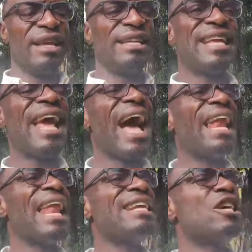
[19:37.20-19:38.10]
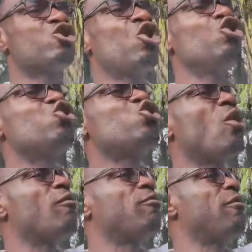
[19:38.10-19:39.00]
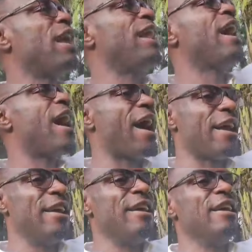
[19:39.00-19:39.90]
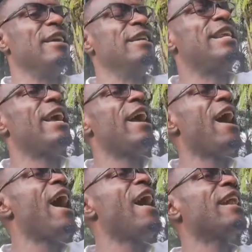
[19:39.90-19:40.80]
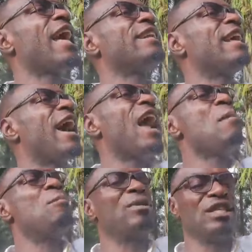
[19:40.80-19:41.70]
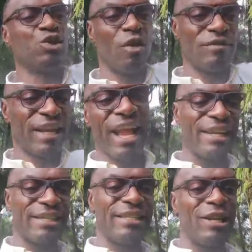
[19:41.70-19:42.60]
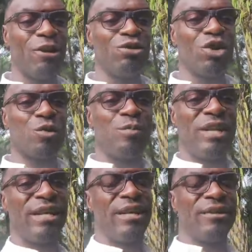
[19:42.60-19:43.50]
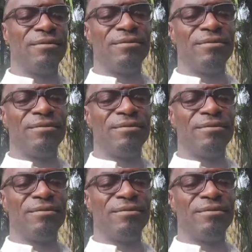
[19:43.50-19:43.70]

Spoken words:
They are like the sons of Eli. They are like the high priest of the land. They don't just speak.